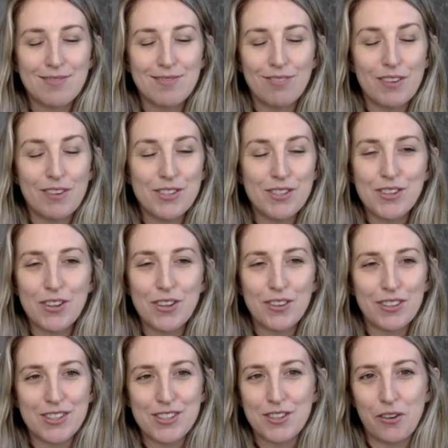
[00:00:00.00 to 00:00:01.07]
we've just got
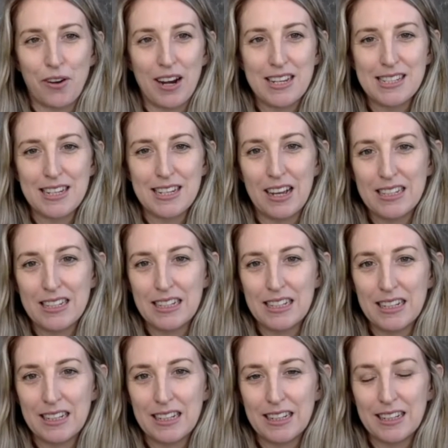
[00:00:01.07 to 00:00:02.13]
this crazy
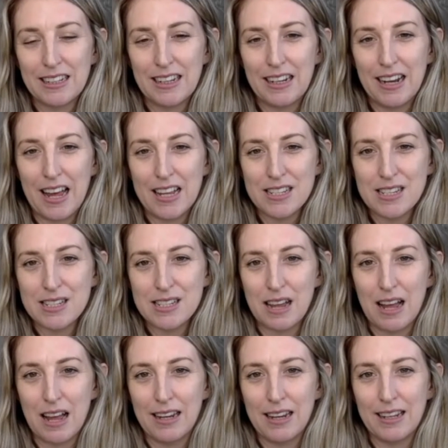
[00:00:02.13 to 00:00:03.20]
idea in our
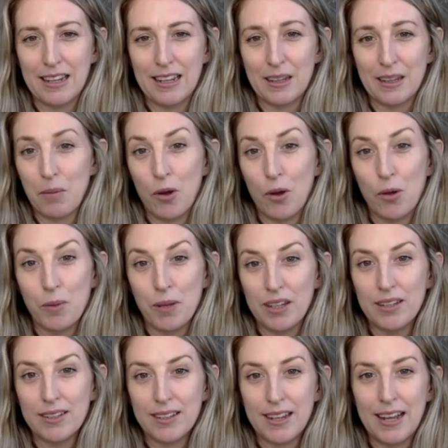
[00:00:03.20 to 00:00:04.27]
society at the
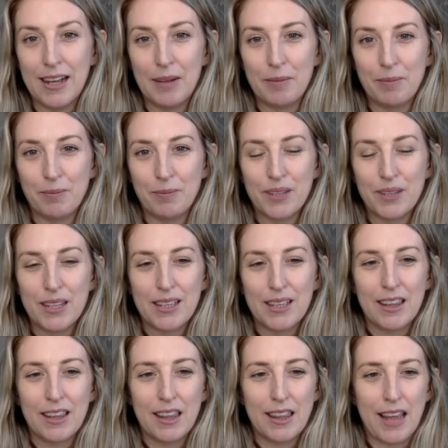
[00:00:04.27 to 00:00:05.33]
moment
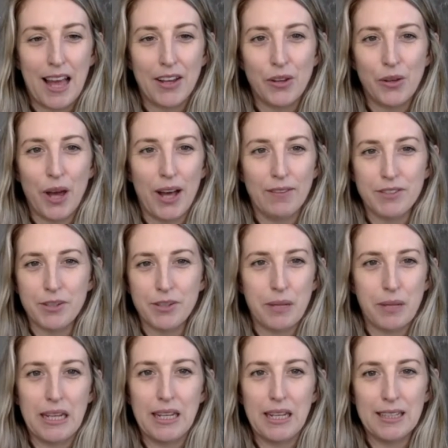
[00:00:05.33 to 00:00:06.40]
that you have to
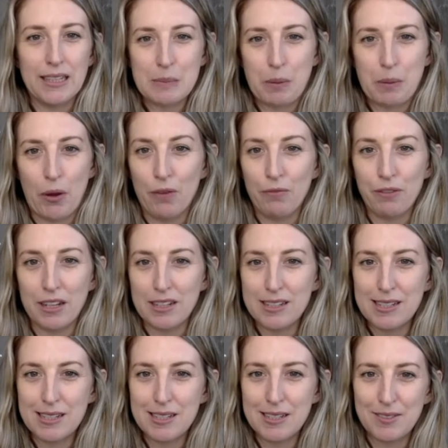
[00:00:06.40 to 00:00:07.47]
be this
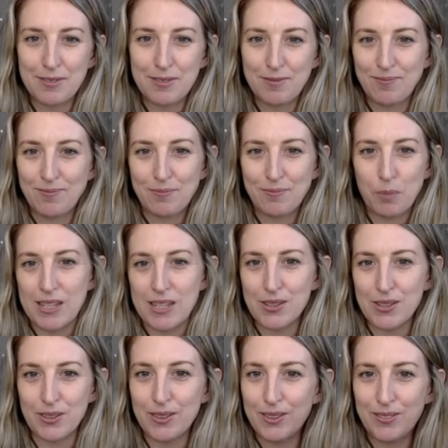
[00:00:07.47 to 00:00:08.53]
perfect
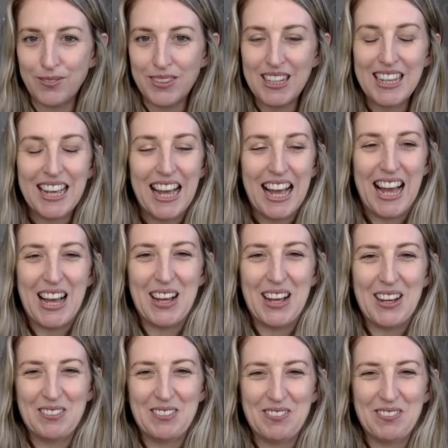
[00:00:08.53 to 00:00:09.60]
pretzel
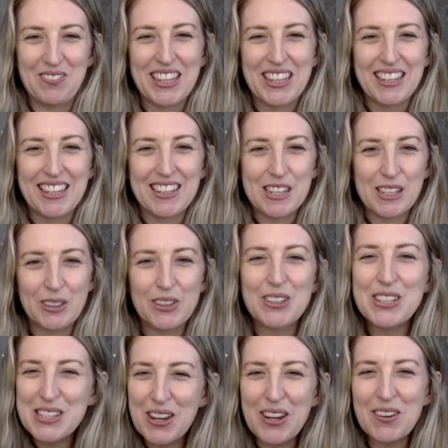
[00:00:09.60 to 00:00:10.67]
to look a
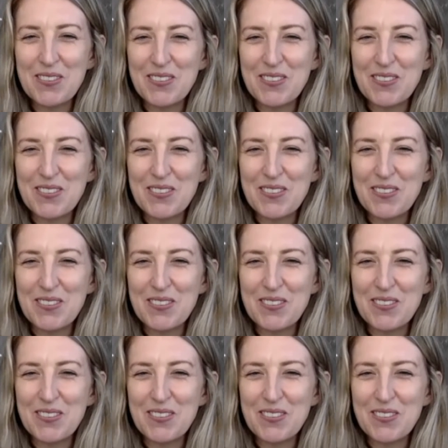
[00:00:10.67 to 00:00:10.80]
certain